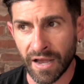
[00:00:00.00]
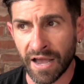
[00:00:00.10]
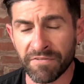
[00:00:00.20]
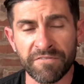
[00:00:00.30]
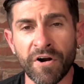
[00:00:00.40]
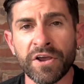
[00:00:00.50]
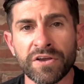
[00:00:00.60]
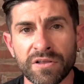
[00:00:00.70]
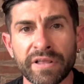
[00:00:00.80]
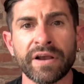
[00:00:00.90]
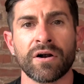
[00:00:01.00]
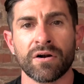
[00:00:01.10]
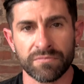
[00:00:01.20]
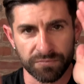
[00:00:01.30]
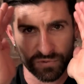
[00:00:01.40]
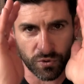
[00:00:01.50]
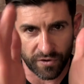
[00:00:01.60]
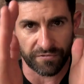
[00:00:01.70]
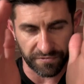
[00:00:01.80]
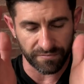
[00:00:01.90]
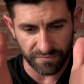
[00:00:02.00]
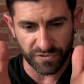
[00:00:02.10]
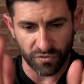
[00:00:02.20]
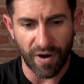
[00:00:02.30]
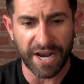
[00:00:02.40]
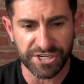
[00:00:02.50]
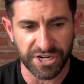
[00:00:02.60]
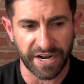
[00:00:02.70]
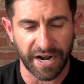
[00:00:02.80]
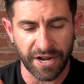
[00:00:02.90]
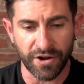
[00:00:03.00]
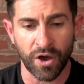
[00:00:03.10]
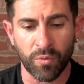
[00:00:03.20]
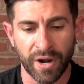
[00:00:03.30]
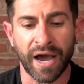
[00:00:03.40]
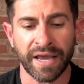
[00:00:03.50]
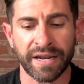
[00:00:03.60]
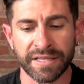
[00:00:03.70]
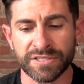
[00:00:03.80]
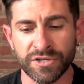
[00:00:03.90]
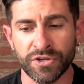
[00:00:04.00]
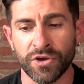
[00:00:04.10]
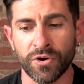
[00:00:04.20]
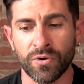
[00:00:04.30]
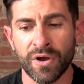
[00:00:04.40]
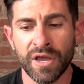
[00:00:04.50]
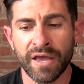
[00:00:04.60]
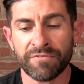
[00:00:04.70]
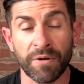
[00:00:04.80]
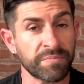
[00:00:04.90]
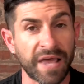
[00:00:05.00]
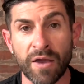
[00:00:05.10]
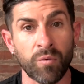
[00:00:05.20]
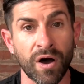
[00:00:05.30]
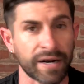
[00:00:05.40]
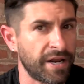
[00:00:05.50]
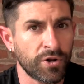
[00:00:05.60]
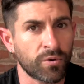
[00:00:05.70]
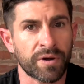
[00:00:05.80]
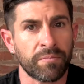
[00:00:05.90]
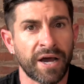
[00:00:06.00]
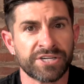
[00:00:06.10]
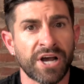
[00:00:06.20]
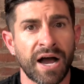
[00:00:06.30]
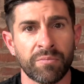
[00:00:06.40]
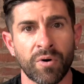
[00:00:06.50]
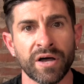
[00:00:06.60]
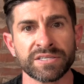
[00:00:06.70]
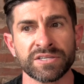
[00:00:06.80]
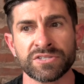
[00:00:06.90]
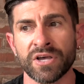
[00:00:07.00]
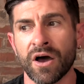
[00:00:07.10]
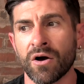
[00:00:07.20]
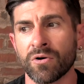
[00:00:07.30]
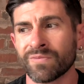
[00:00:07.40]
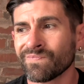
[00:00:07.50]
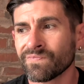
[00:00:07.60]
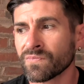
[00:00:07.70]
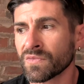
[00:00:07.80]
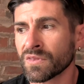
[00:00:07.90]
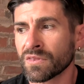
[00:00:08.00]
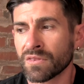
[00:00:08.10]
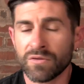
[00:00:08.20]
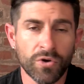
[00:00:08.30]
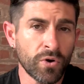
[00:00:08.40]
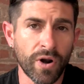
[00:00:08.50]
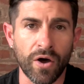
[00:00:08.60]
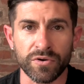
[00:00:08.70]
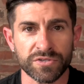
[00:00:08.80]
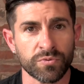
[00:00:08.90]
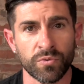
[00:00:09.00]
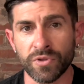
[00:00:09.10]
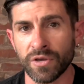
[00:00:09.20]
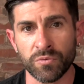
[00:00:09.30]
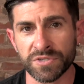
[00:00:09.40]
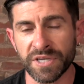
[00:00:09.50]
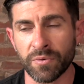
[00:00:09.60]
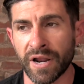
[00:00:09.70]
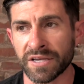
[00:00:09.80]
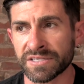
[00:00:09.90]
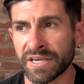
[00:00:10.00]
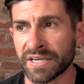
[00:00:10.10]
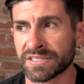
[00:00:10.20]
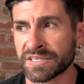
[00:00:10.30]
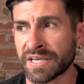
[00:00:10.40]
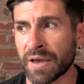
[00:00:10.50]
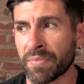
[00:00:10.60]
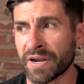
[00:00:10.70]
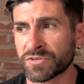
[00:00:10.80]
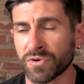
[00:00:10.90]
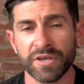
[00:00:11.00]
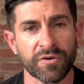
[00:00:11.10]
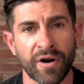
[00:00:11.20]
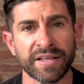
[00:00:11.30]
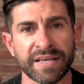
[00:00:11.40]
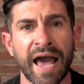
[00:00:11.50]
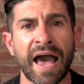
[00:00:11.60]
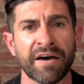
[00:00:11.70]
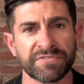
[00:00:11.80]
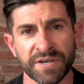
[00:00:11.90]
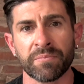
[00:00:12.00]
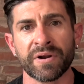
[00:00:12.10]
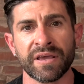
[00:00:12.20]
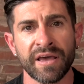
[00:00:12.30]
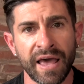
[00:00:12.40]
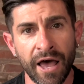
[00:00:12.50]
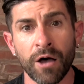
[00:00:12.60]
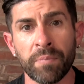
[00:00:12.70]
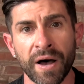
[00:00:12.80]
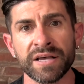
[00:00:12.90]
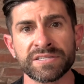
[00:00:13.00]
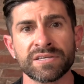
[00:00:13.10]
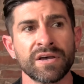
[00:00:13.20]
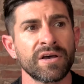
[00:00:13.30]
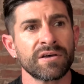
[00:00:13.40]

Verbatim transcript: I have a very clear sort of direction and I know what I need to do. From day one, I knew what my job was. And so, who knows? We'll, we'll see what else he has to say, but it's really great to have somebody help us